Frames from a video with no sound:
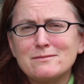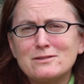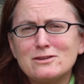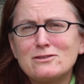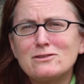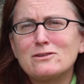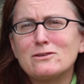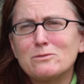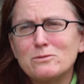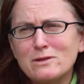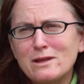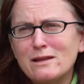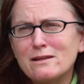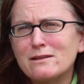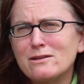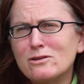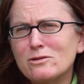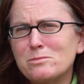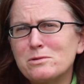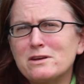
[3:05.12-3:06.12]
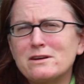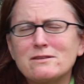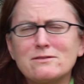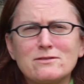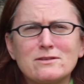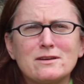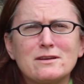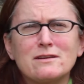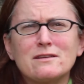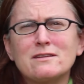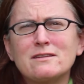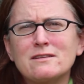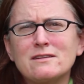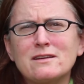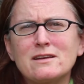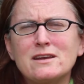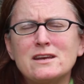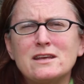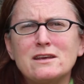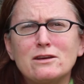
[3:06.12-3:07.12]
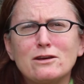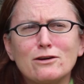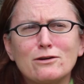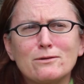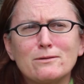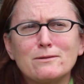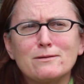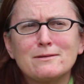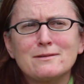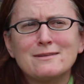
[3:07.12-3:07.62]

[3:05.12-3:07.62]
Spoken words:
just a little bit of an ego.